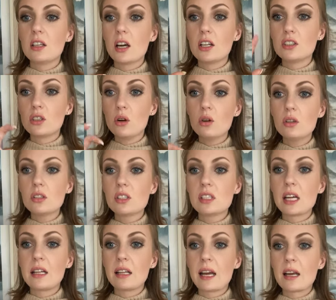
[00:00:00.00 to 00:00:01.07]
adults,
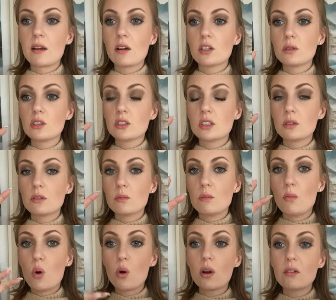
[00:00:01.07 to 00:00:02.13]
they like
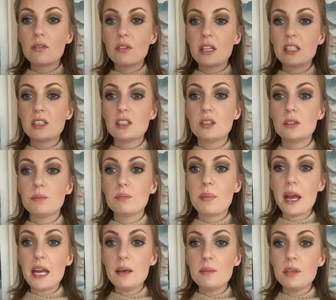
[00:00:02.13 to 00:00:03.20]
morph into
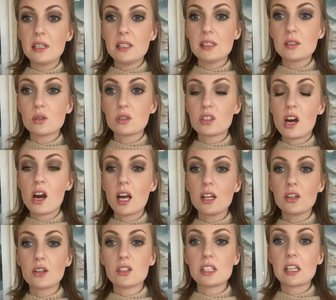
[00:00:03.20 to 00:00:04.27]
babies or
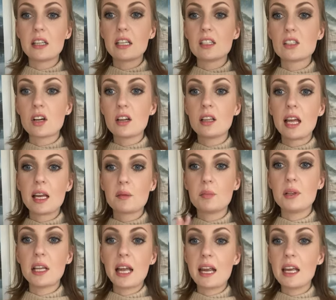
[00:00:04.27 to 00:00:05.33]
toddlers and they start like
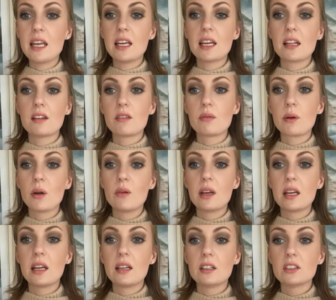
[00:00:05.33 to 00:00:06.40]
playing and
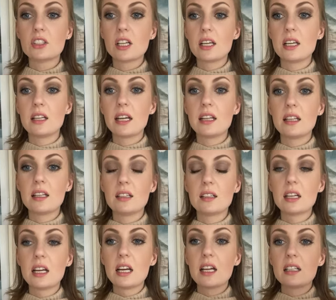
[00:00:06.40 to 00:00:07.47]
throwing shit and then